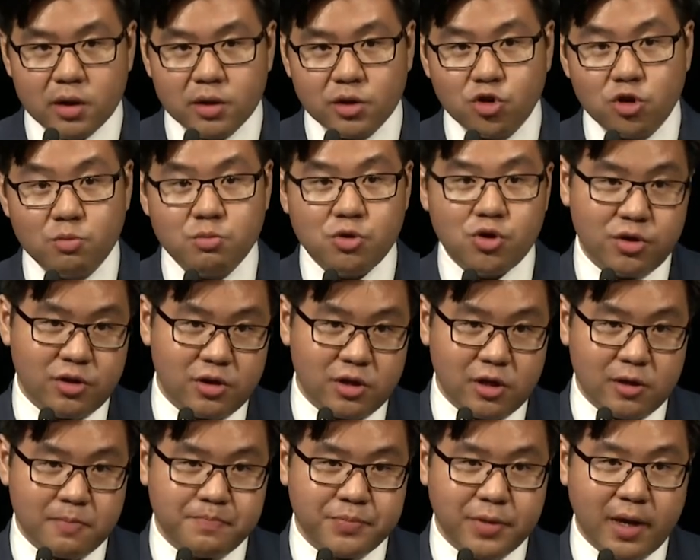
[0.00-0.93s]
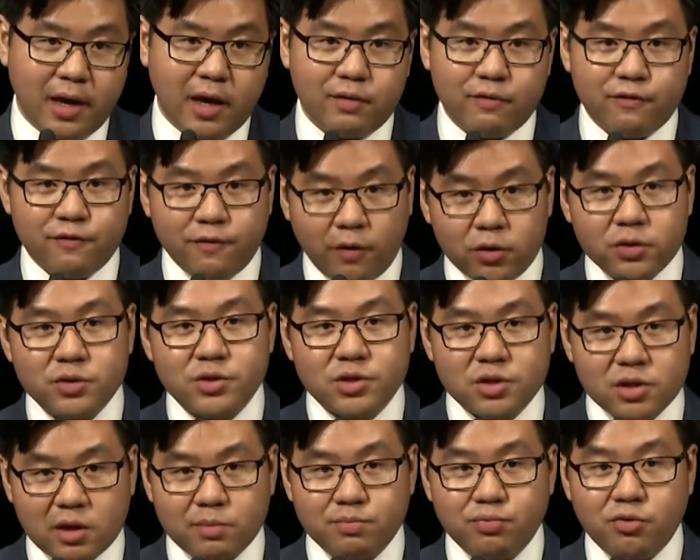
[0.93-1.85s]
community and
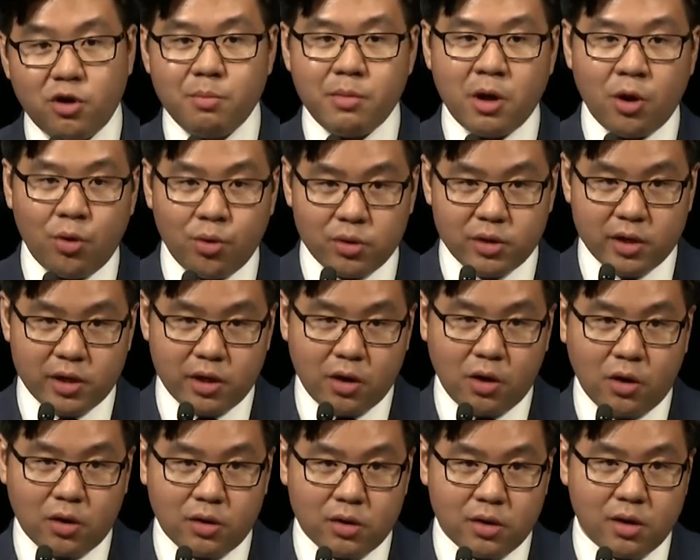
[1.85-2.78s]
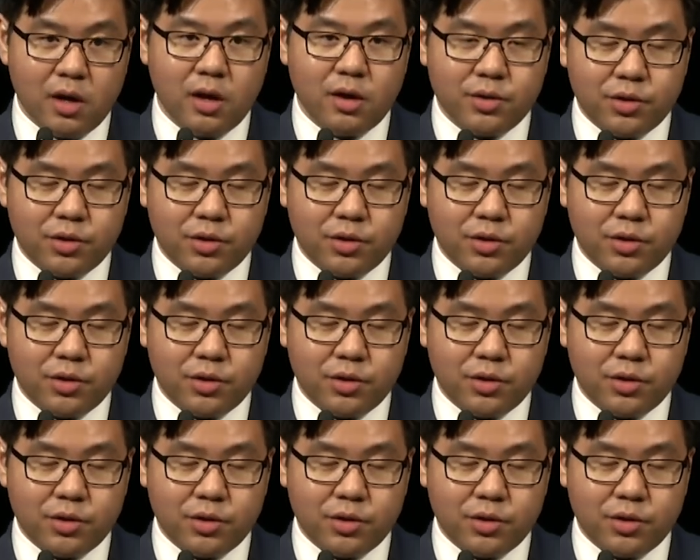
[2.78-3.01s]
focusing primarily on